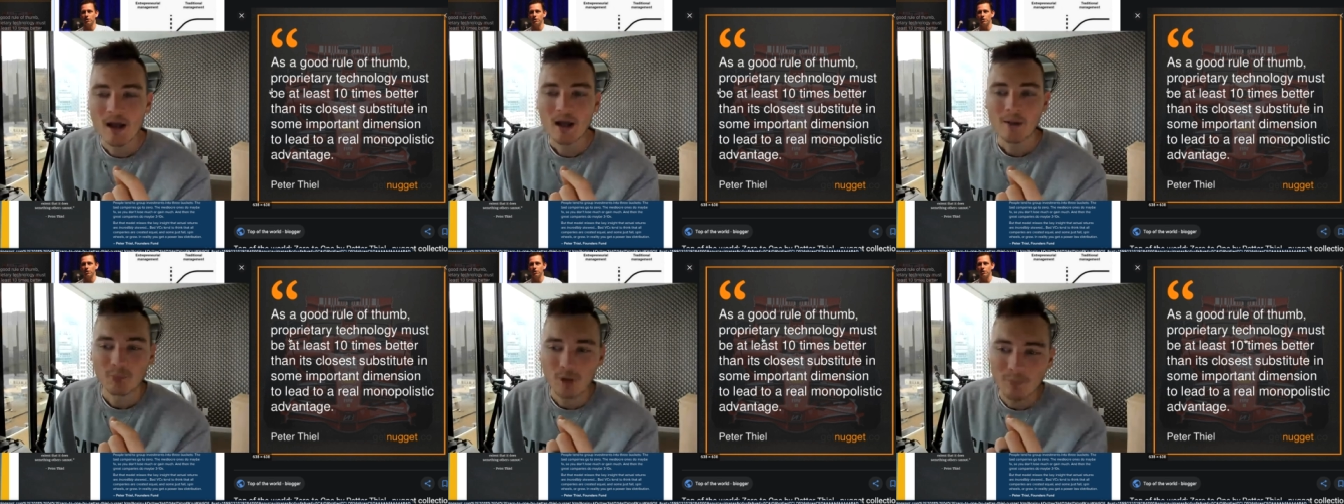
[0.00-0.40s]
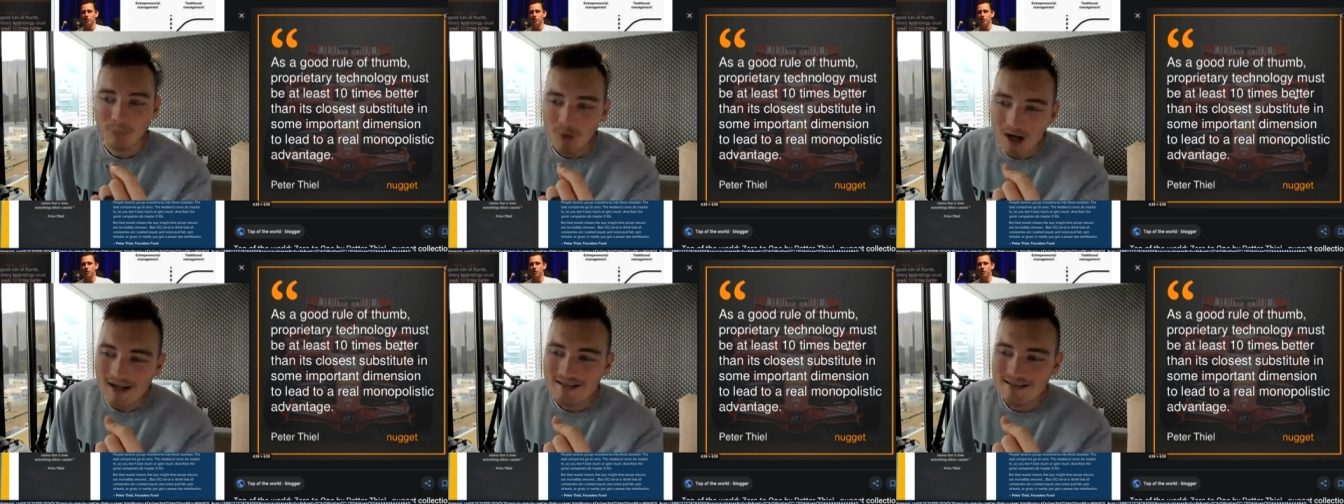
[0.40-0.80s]

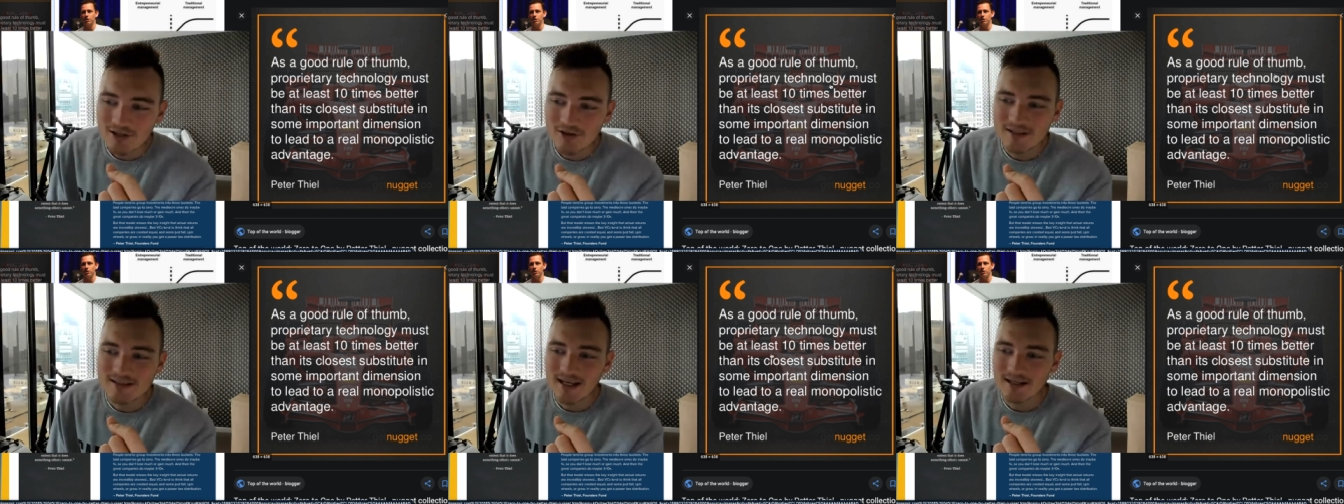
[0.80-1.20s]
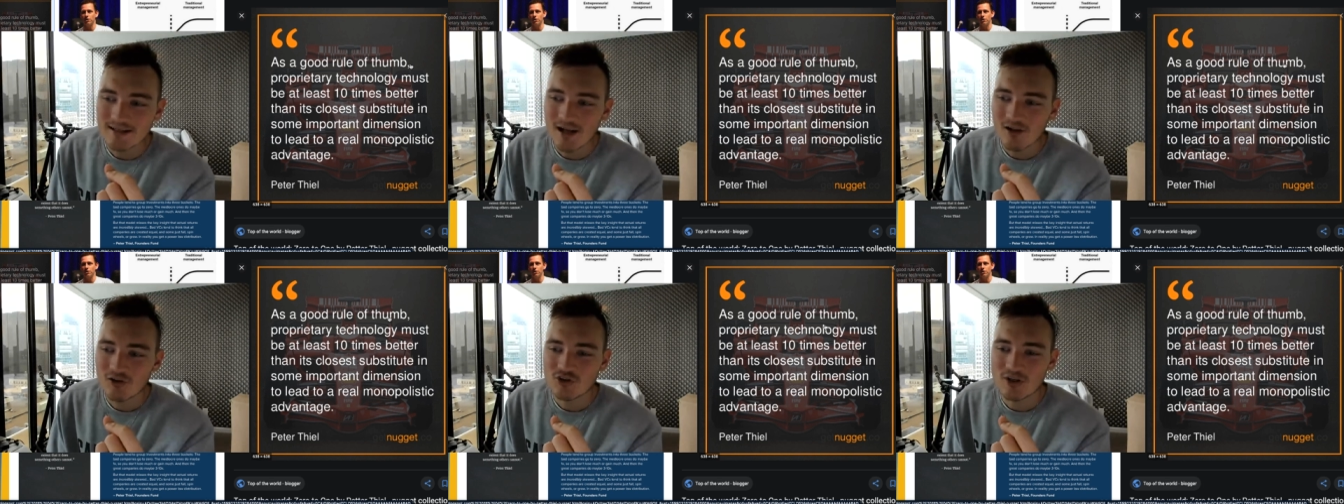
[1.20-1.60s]
proprietary
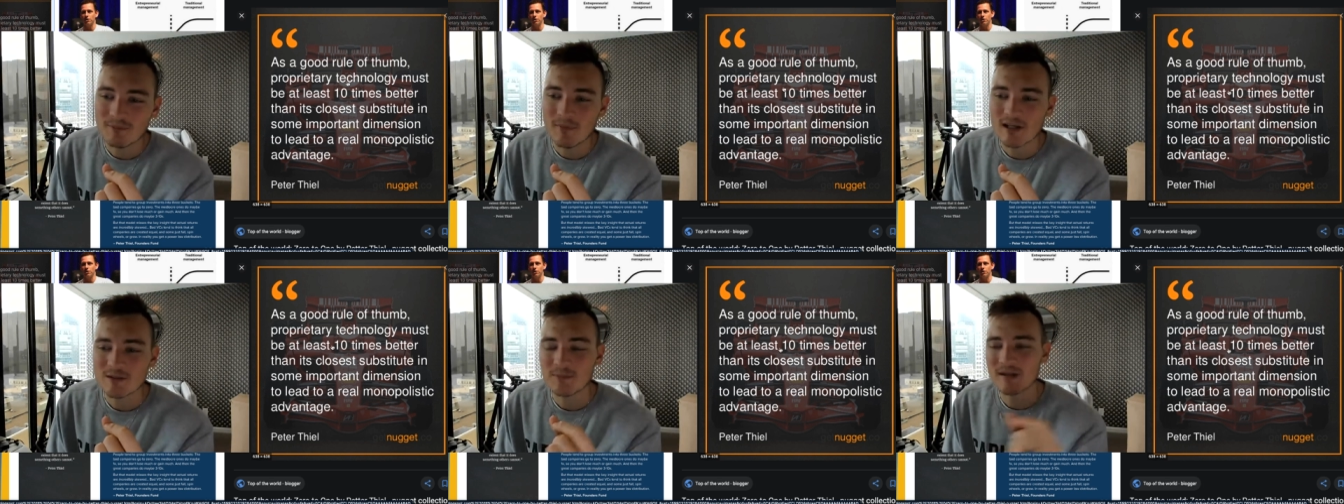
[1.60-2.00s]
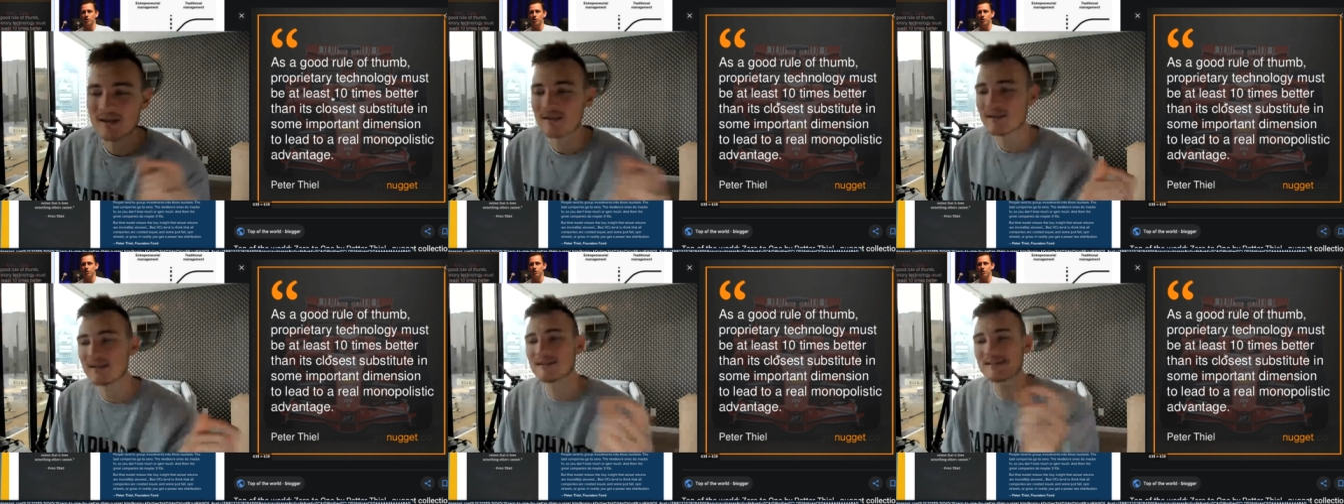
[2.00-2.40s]
technology must be
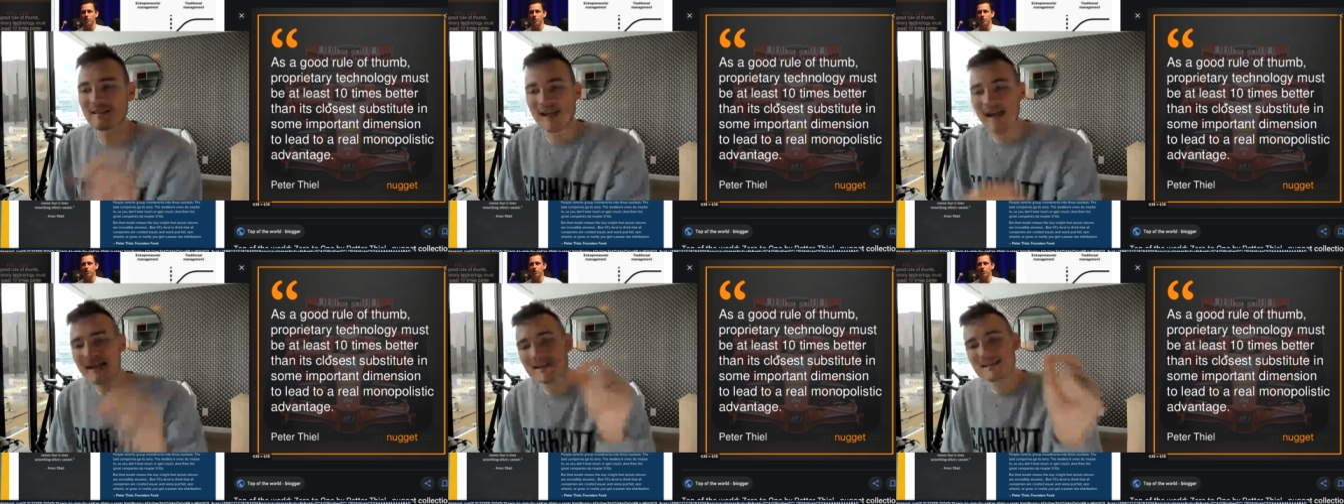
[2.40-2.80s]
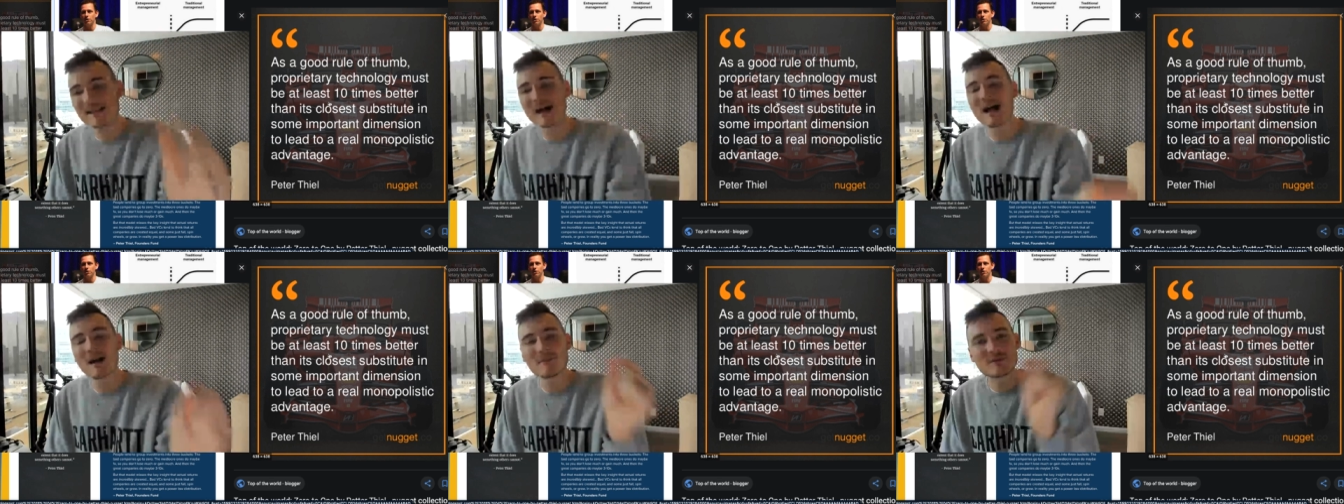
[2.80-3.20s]
at least ten
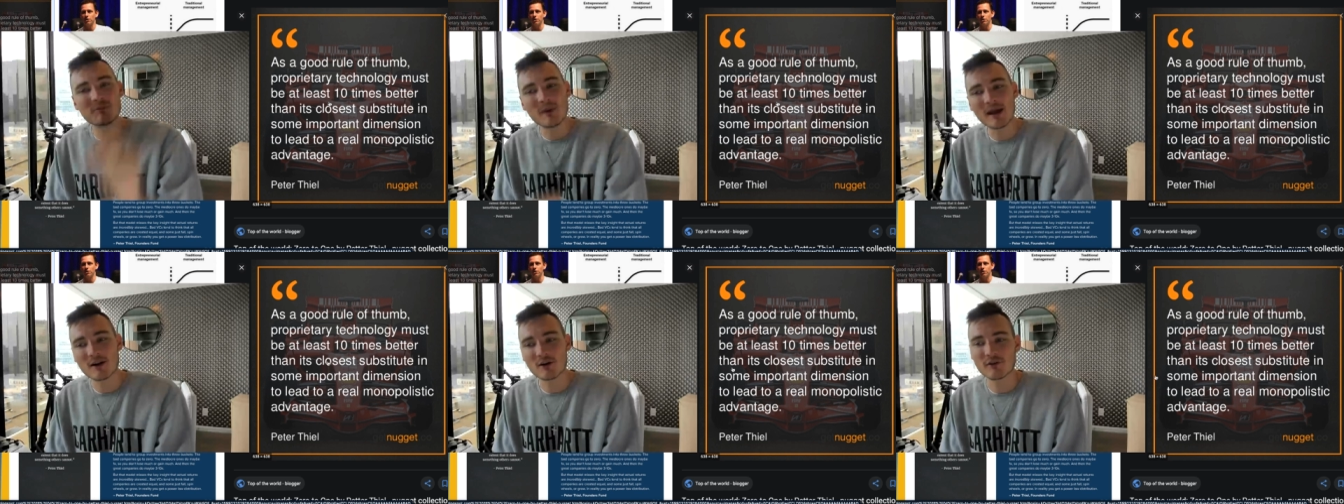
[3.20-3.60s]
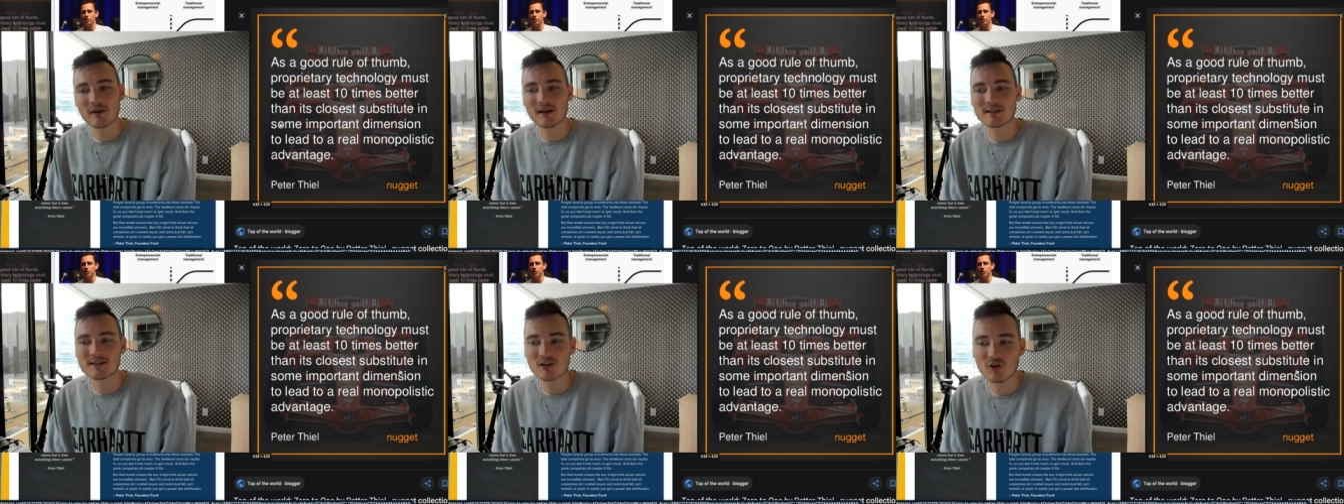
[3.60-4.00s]
times better than
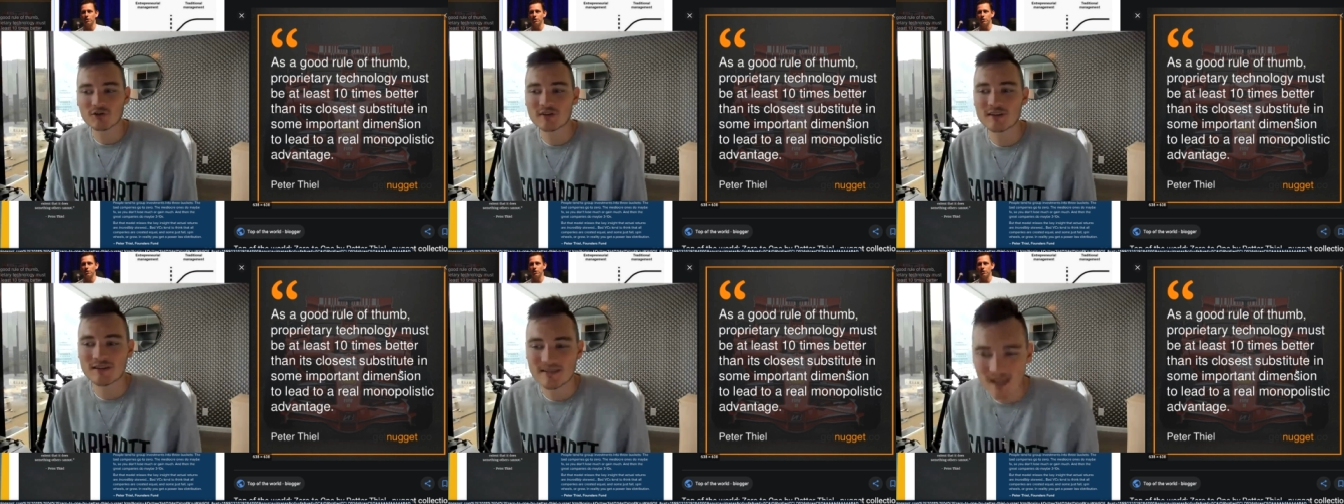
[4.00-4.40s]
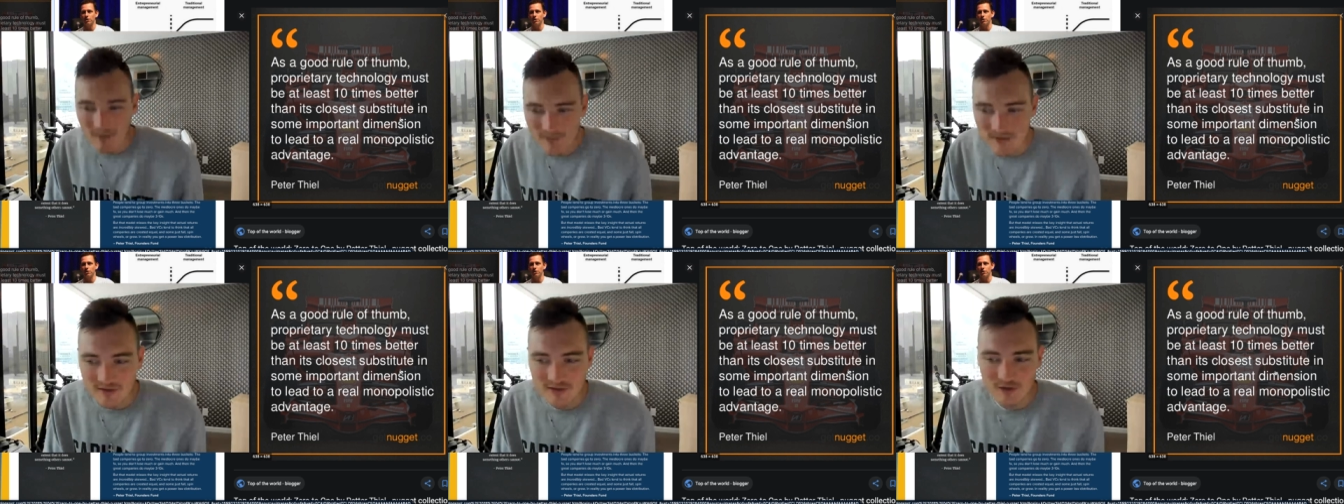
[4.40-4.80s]
its closest
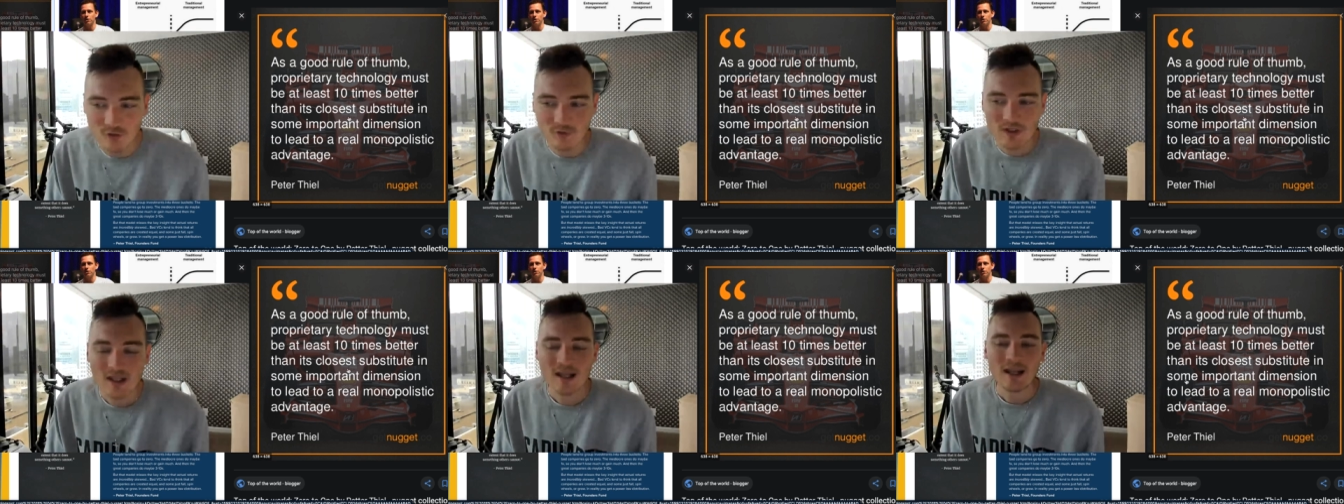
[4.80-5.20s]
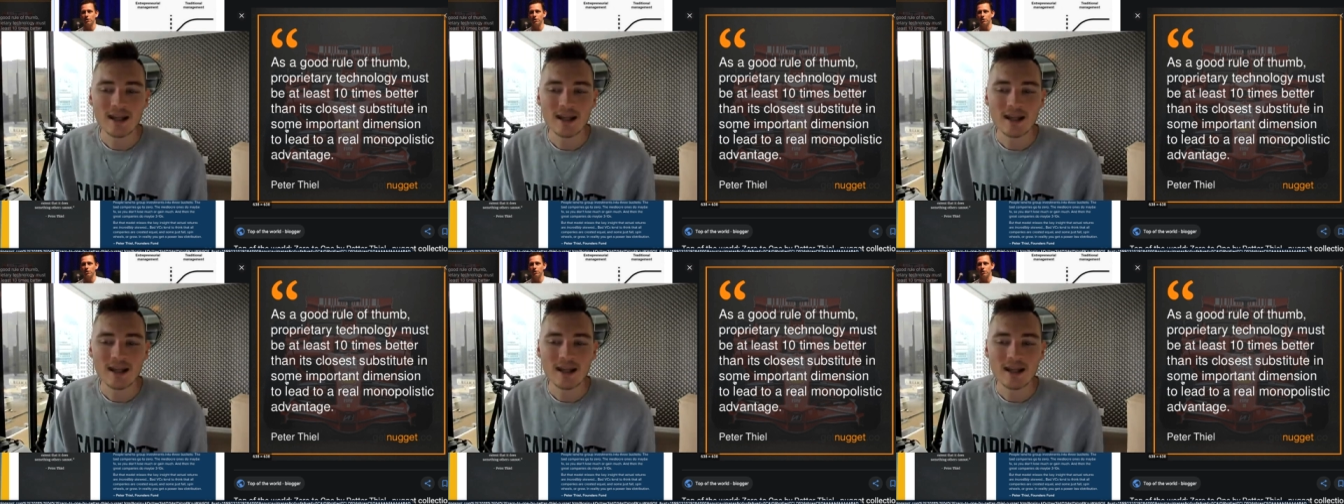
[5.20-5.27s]
substitute